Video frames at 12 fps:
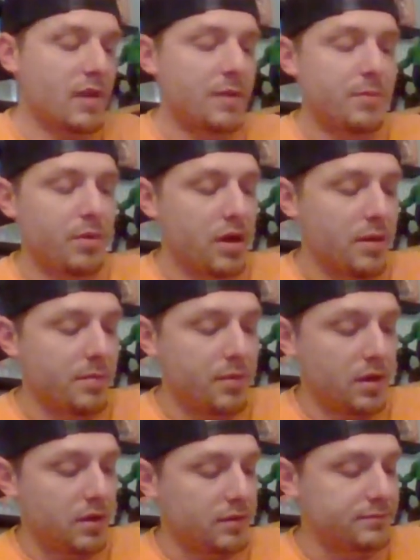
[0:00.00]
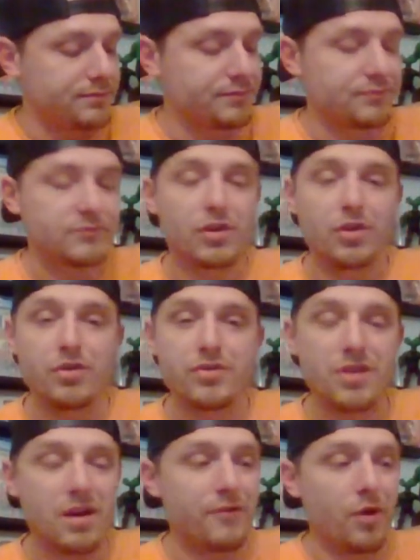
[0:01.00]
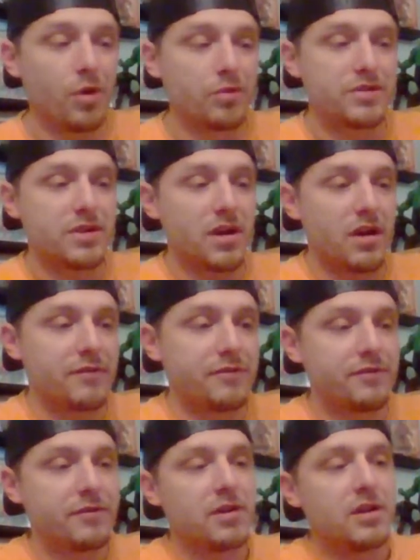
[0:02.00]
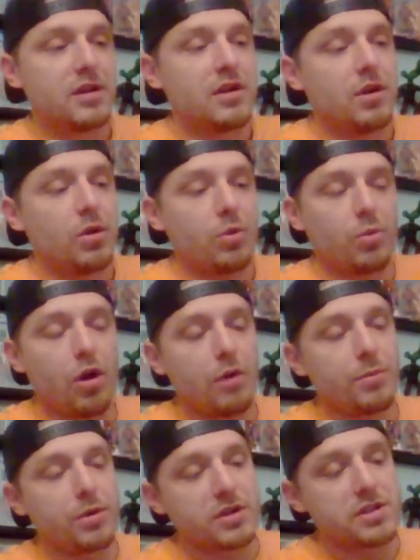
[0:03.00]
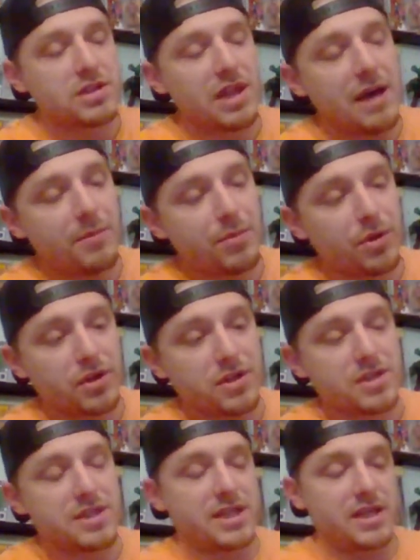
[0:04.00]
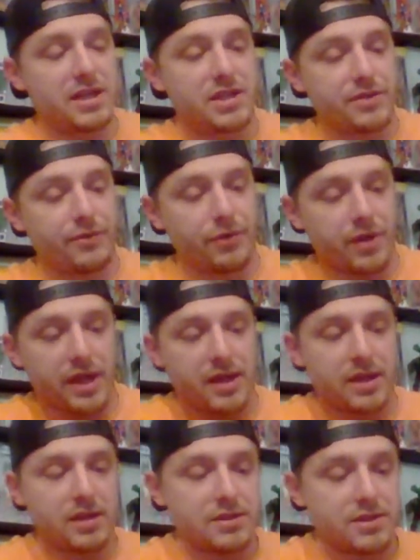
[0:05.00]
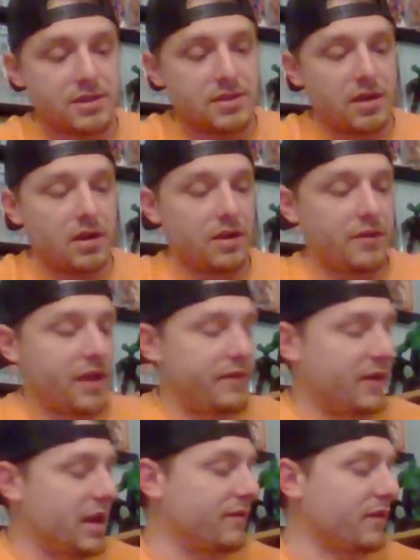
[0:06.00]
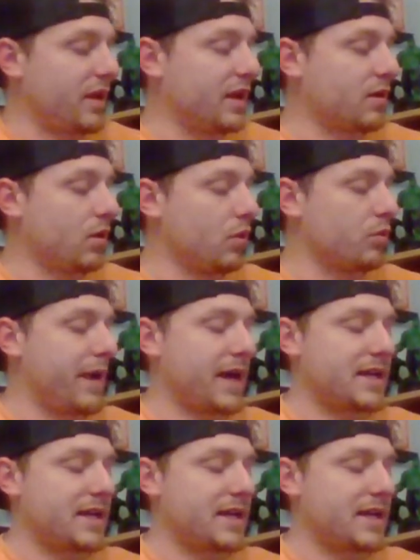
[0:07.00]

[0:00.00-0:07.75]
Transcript: They put up new stuff, old stuff, Raw books, Slab books, keys for days. They even have like old